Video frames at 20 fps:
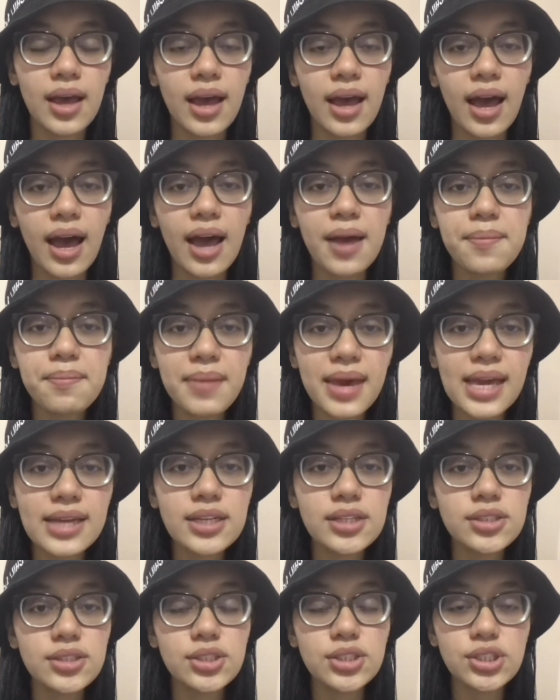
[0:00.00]
I made
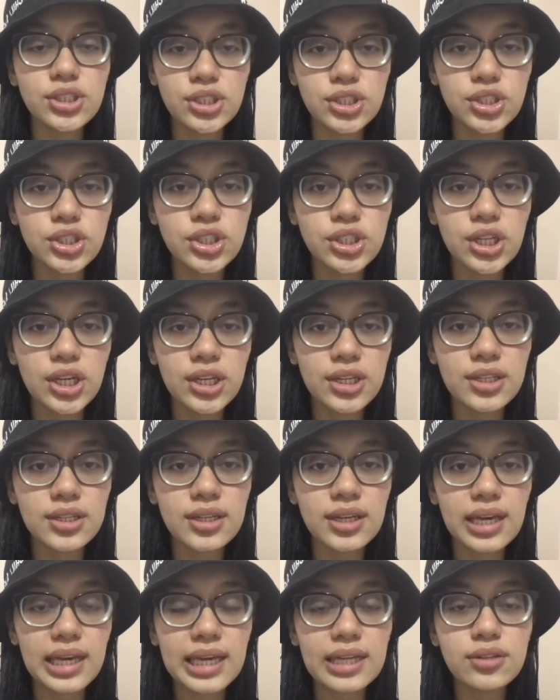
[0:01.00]
a decision
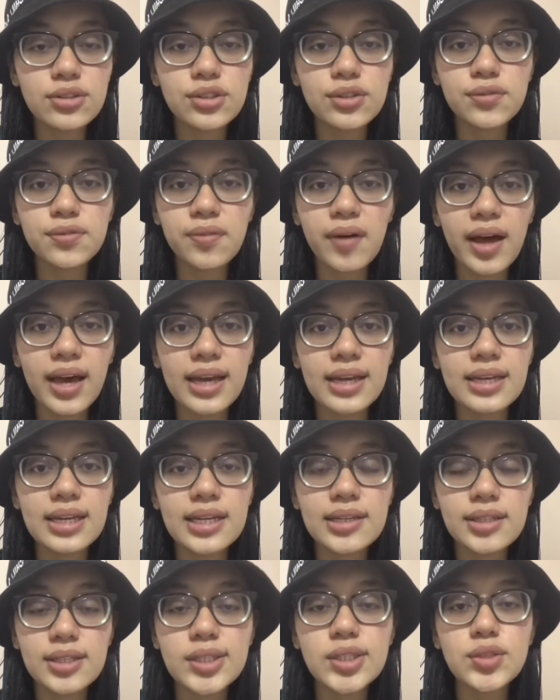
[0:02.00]
into
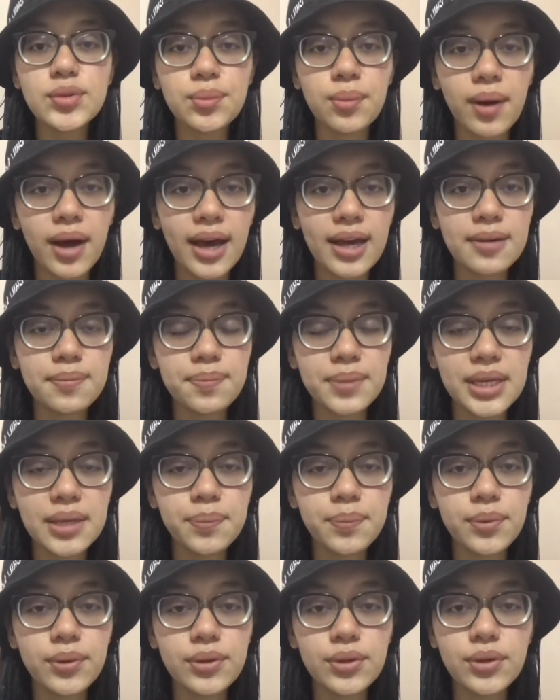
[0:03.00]
finding these right
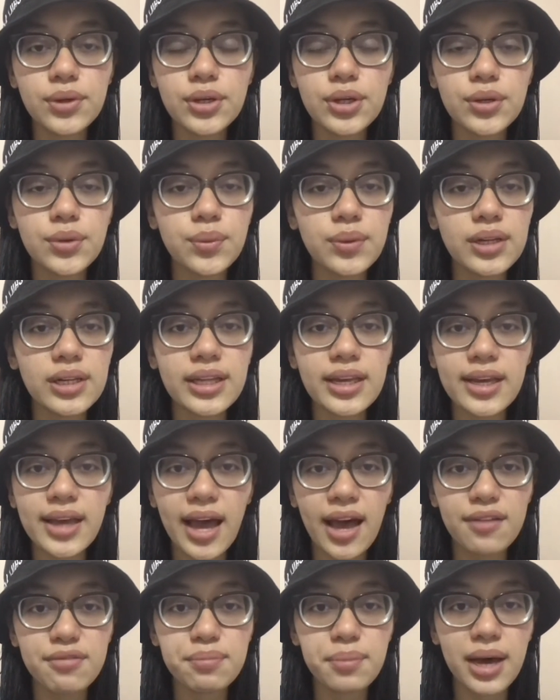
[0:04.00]
people who could really
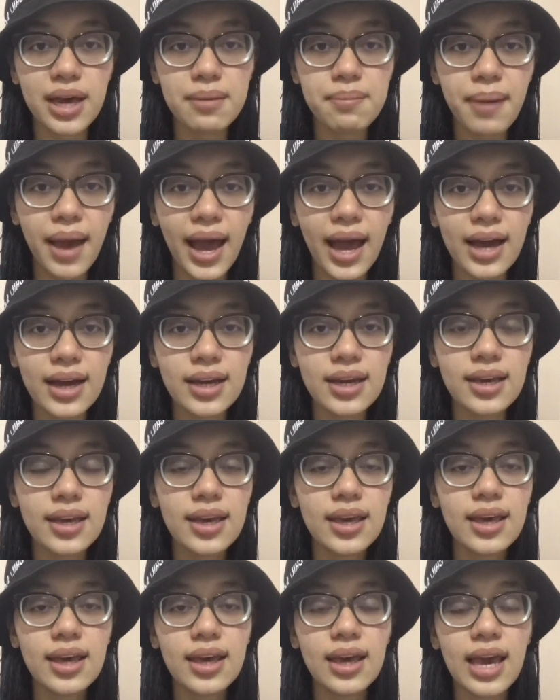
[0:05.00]
have my back
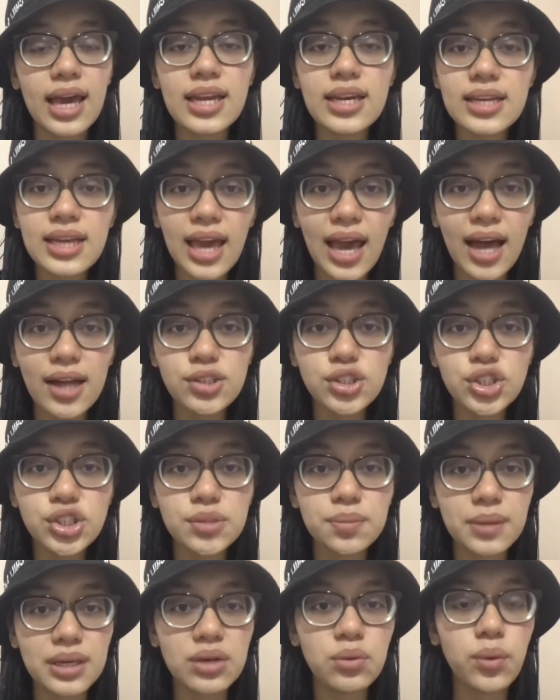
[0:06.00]
and catch
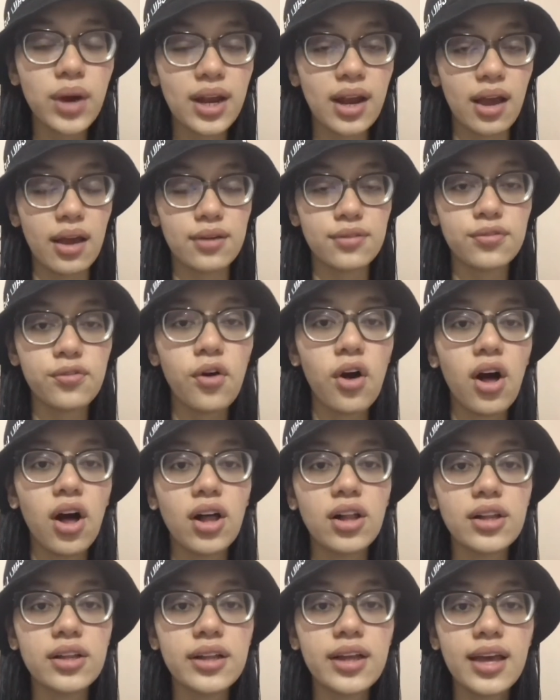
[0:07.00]
me when I
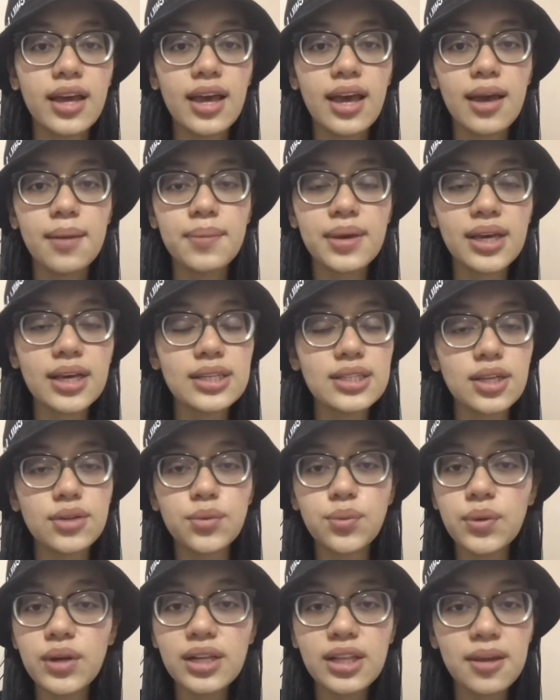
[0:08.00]
fall, because it
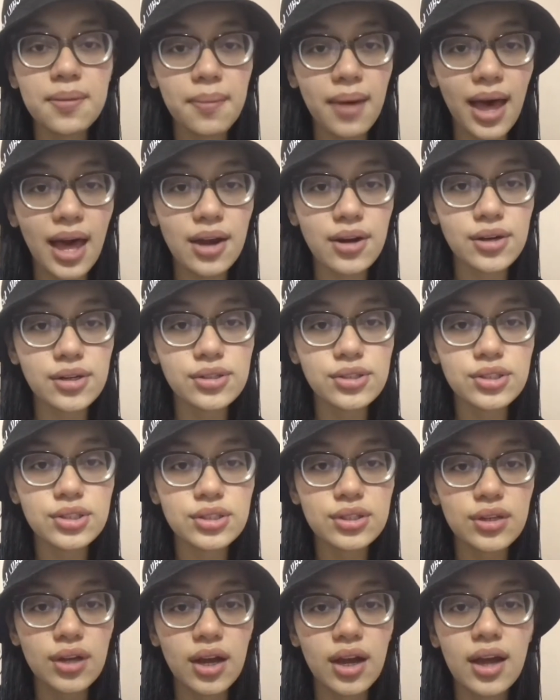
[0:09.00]
really
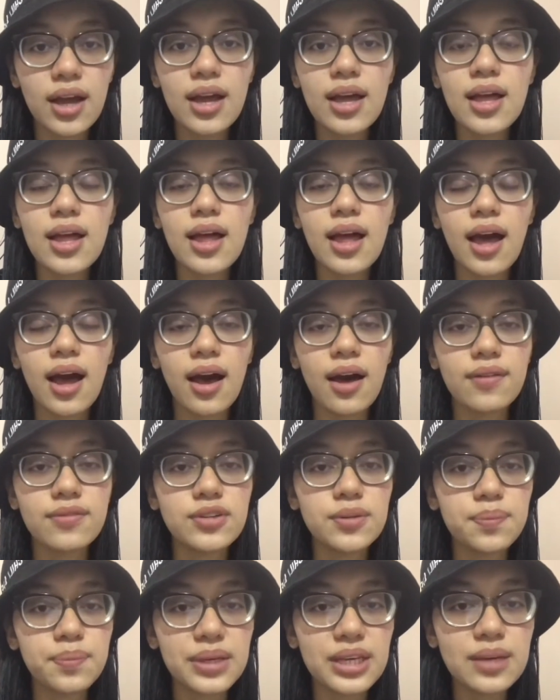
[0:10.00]
matters of
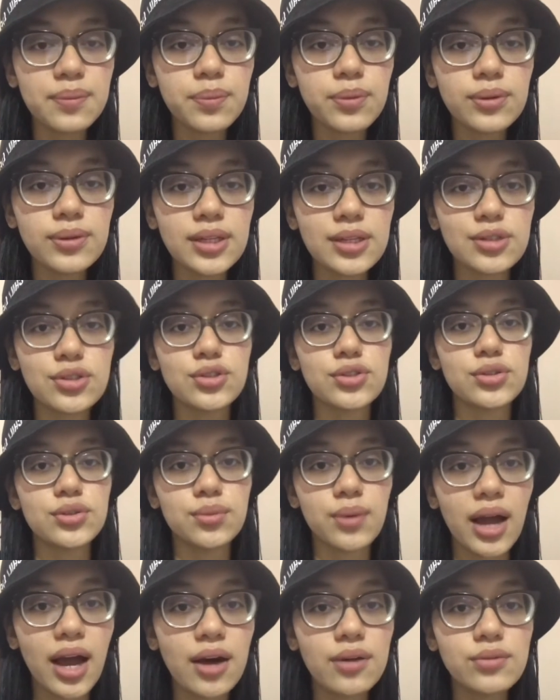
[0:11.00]
the people that
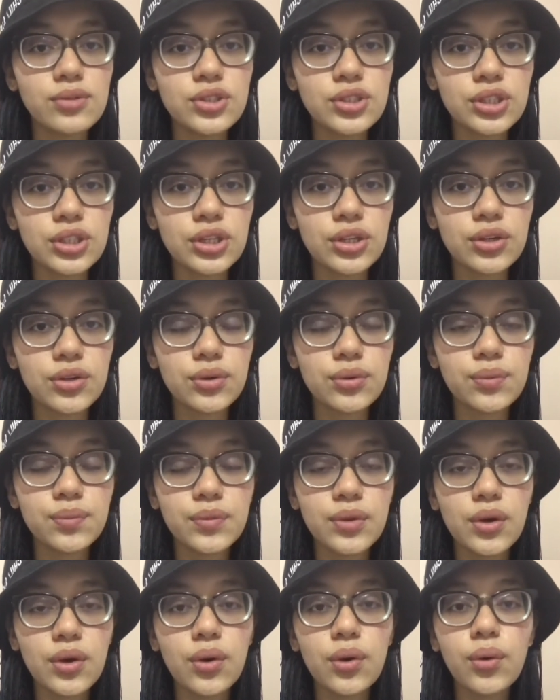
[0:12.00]
surrounds you
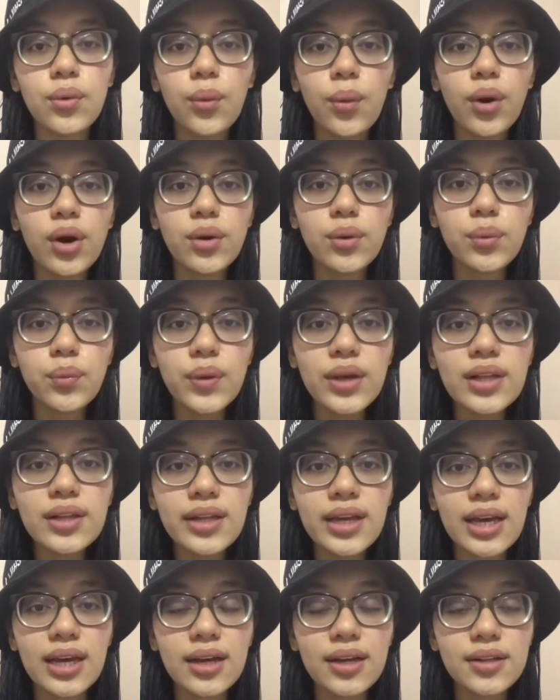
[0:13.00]
who are
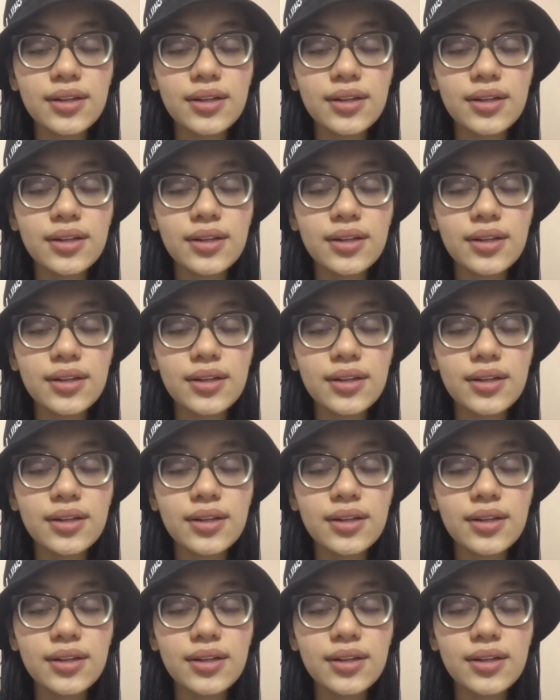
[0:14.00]
willing